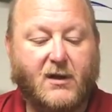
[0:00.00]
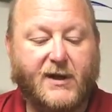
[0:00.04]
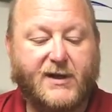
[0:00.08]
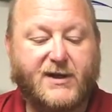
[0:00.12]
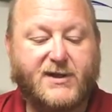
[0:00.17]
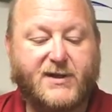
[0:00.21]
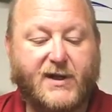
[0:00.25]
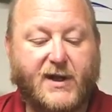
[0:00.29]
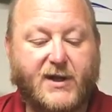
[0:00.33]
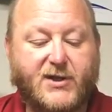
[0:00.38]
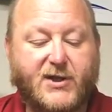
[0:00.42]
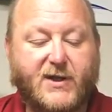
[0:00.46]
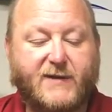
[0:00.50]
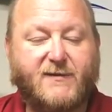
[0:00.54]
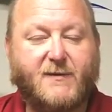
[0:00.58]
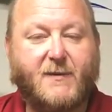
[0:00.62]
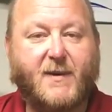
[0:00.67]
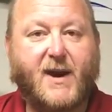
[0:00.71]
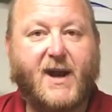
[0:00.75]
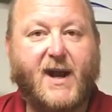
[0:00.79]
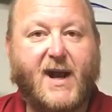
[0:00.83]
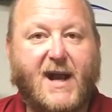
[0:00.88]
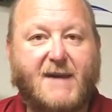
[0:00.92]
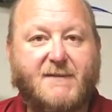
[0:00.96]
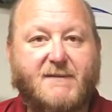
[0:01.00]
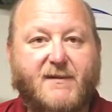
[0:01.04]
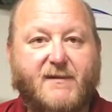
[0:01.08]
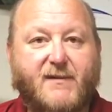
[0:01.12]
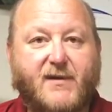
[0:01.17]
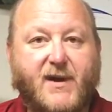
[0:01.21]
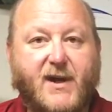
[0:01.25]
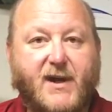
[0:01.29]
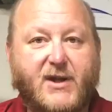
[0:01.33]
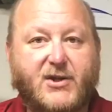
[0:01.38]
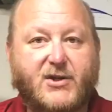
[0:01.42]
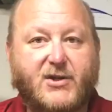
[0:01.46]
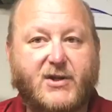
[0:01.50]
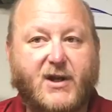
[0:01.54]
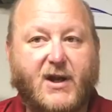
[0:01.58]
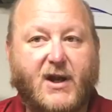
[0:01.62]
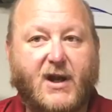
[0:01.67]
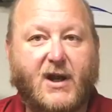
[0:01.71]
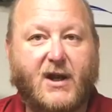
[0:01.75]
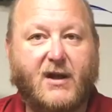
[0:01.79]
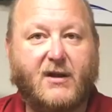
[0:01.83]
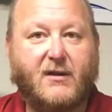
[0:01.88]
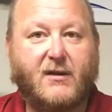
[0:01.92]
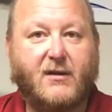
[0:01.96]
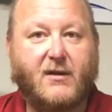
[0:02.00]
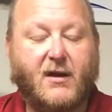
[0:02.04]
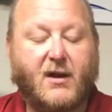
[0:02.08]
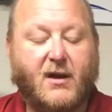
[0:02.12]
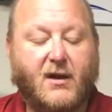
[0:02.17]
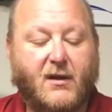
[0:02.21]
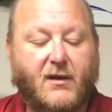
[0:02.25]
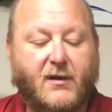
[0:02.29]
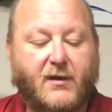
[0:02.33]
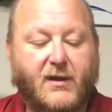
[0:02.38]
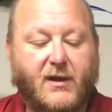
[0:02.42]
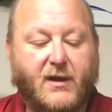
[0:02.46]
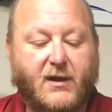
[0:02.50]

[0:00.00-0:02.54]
extension of about a half of an inch on